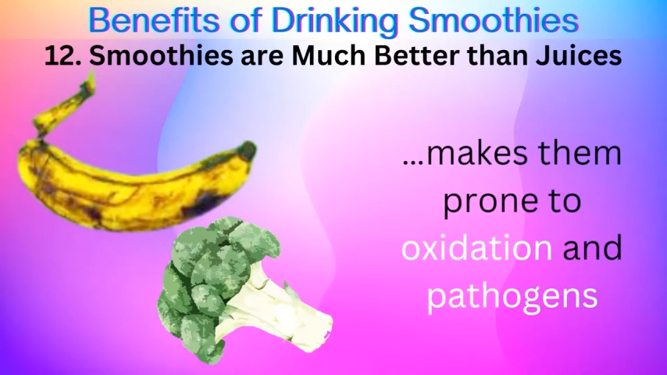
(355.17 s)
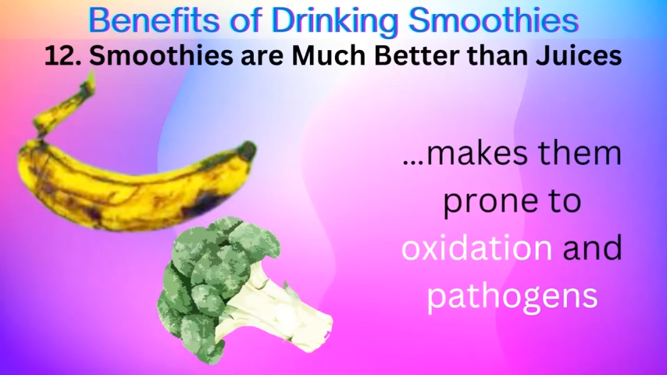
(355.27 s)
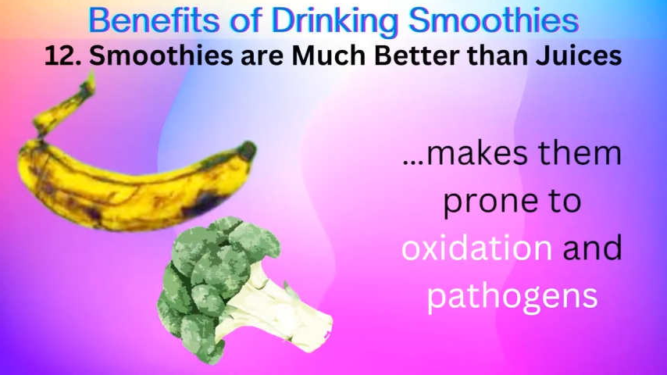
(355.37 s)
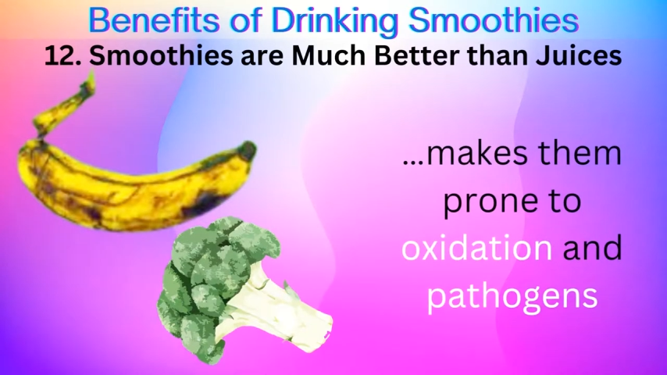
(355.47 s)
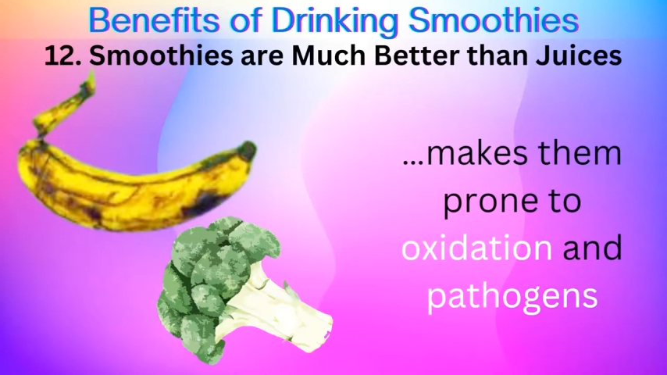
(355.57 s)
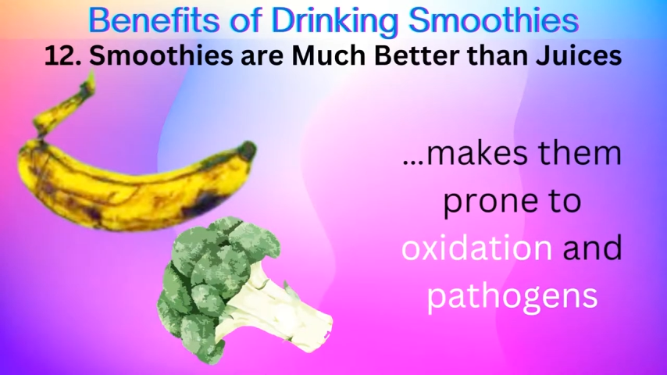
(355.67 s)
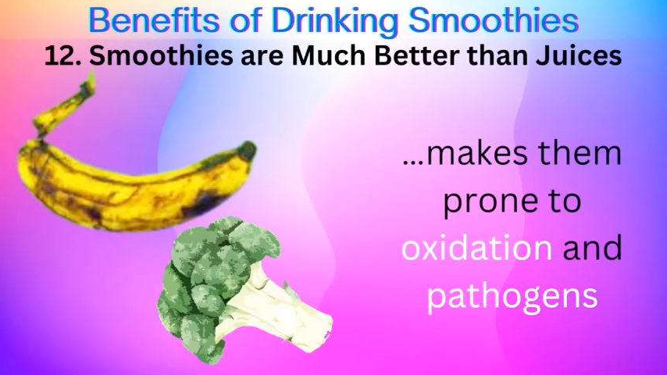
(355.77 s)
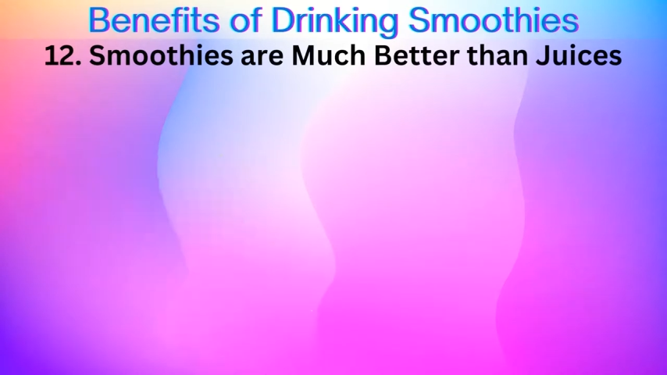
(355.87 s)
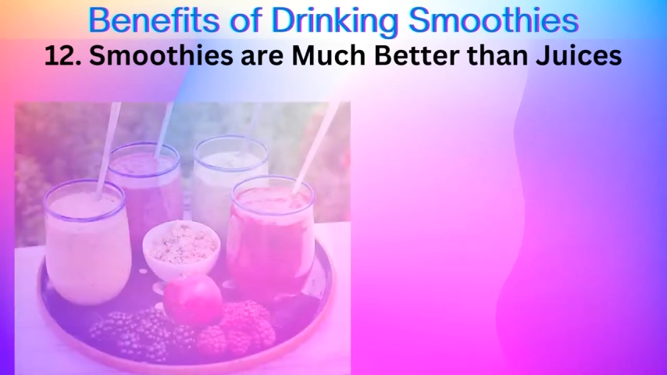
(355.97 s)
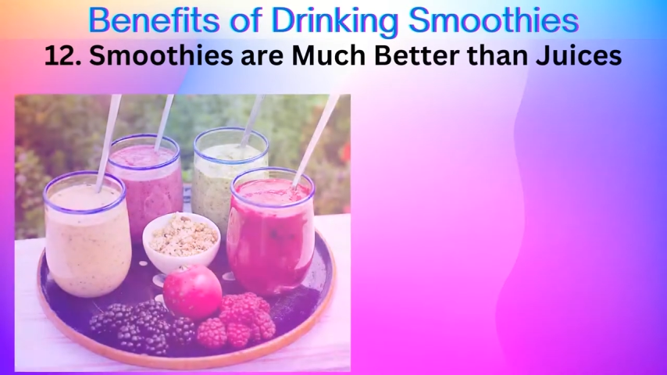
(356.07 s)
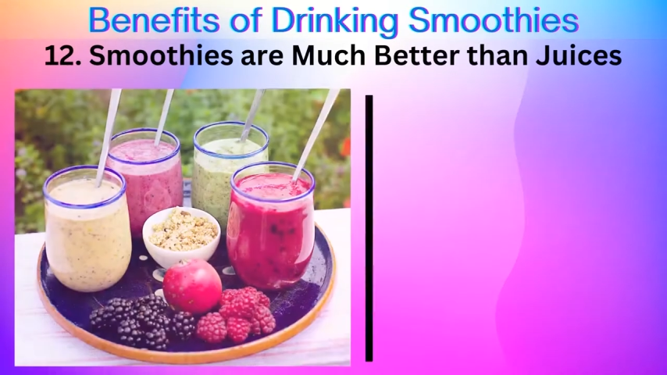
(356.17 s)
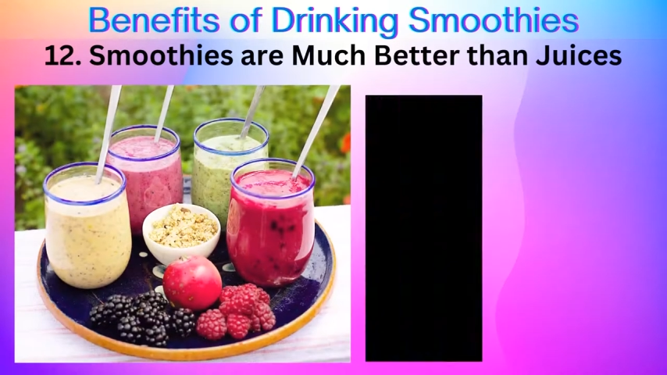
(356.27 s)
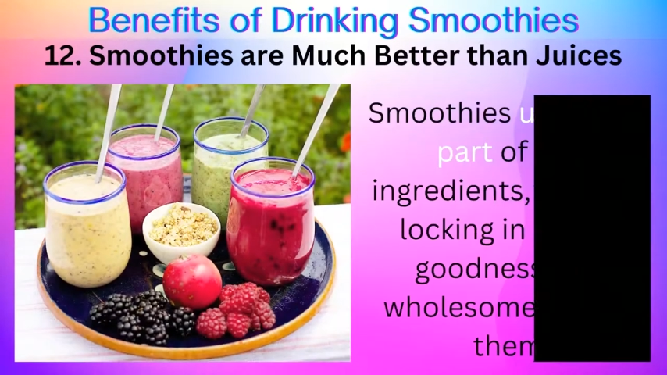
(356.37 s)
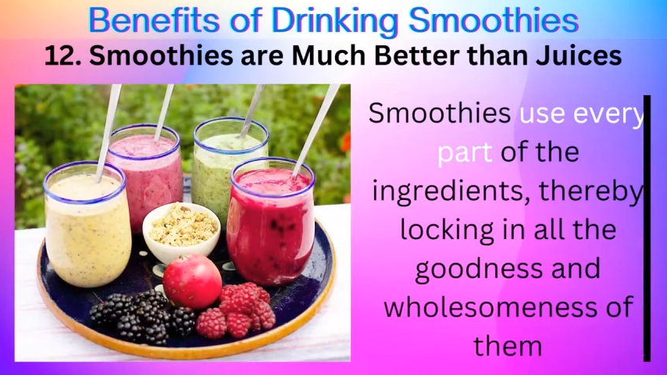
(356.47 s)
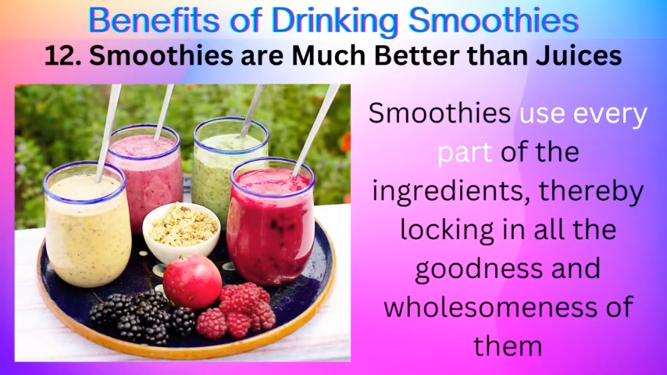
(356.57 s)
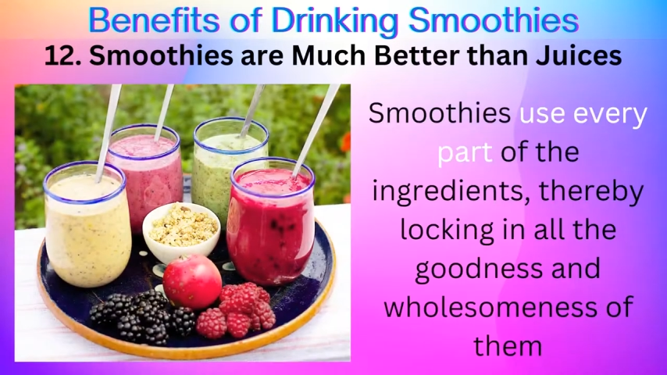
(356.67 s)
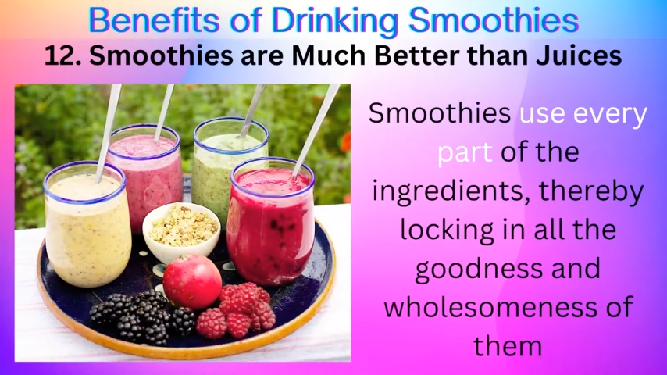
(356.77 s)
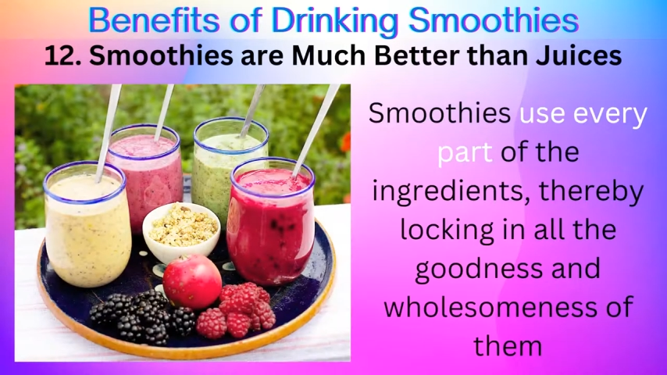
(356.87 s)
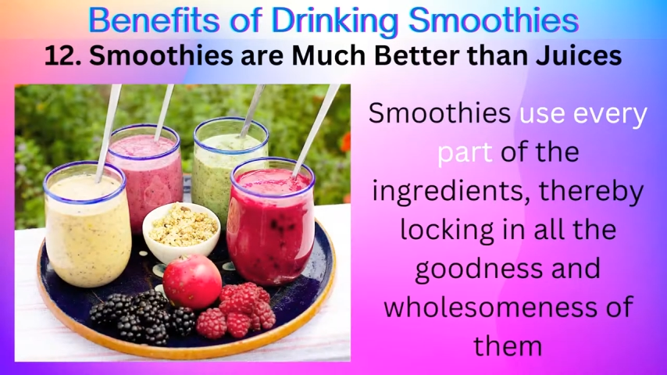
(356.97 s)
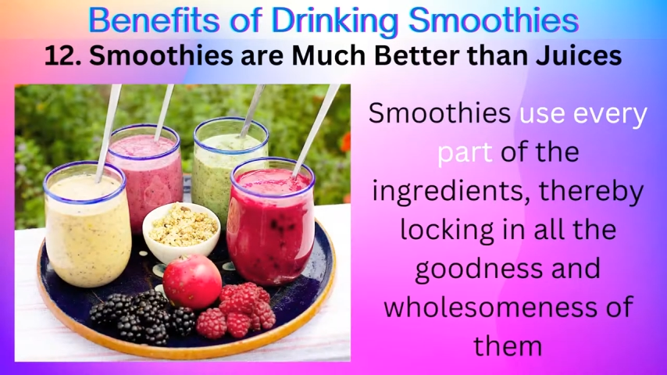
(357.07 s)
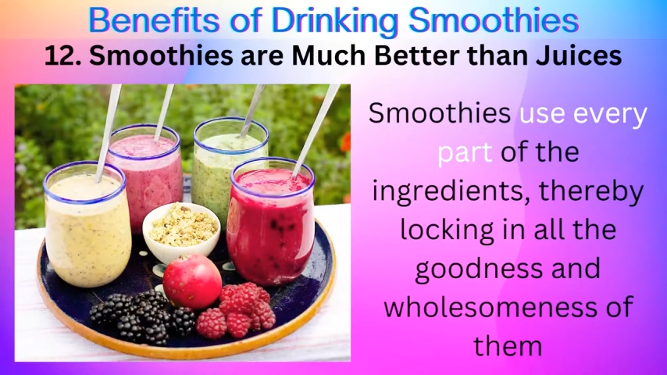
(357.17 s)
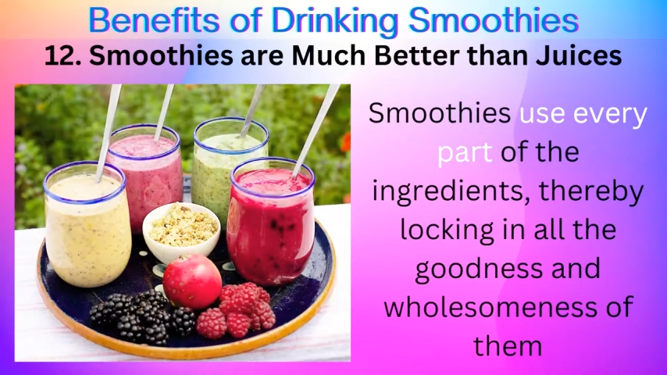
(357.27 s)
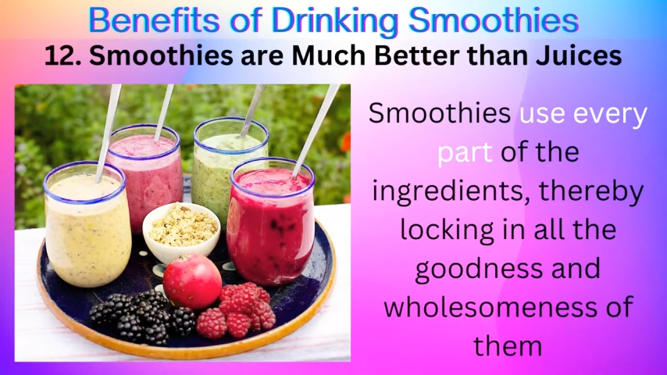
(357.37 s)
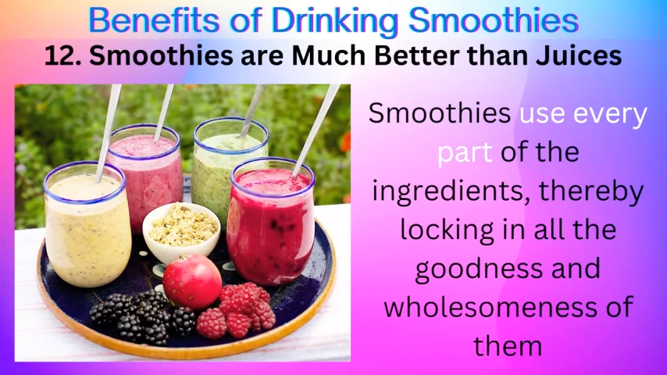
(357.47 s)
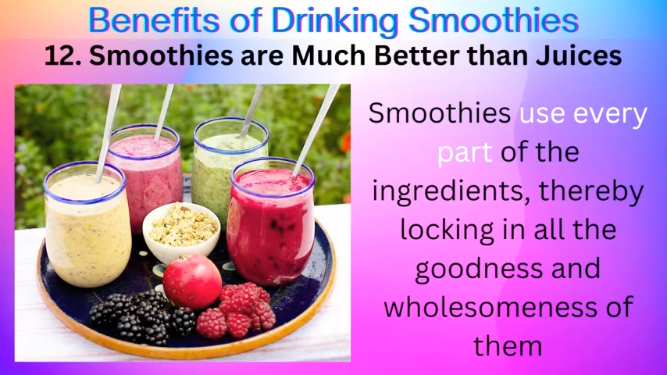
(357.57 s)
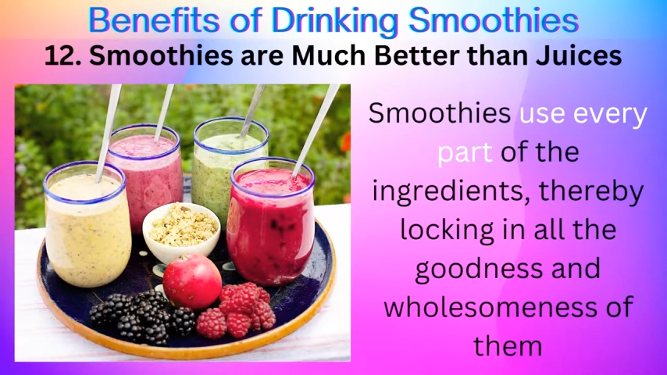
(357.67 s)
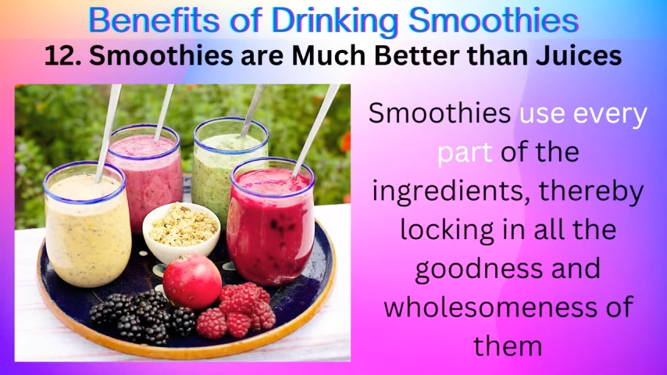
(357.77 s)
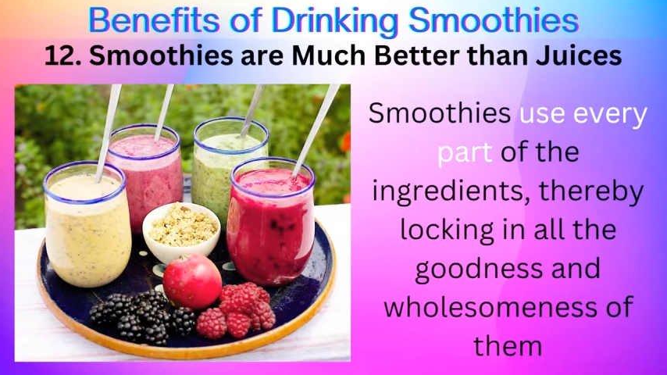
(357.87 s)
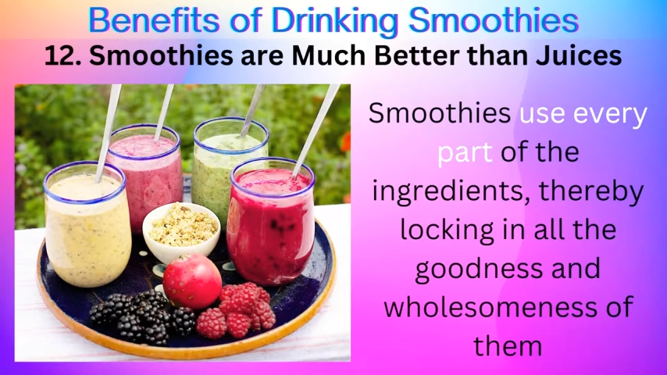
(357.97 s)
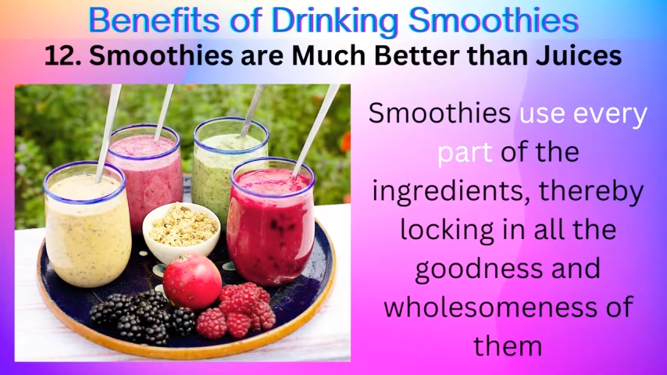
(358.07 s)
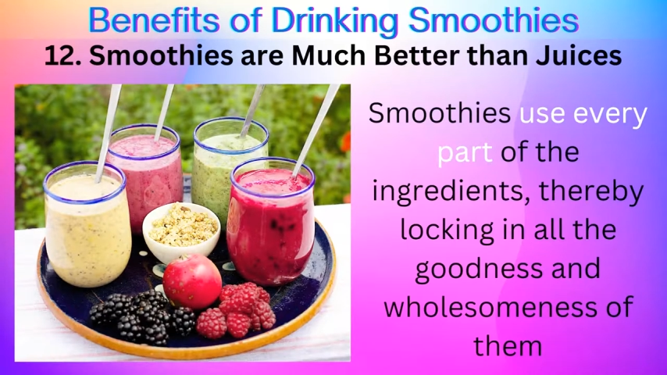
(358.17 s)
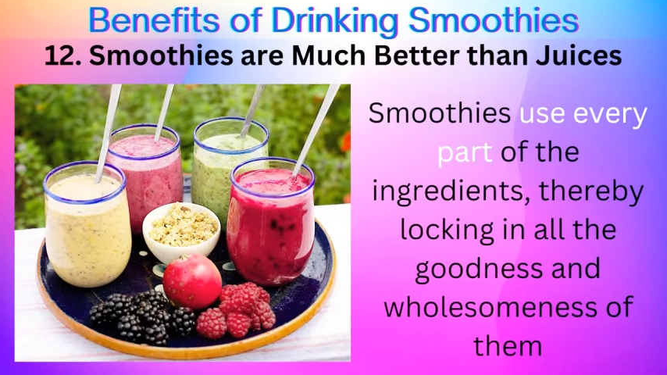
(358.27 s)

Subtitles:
(no speaker visible)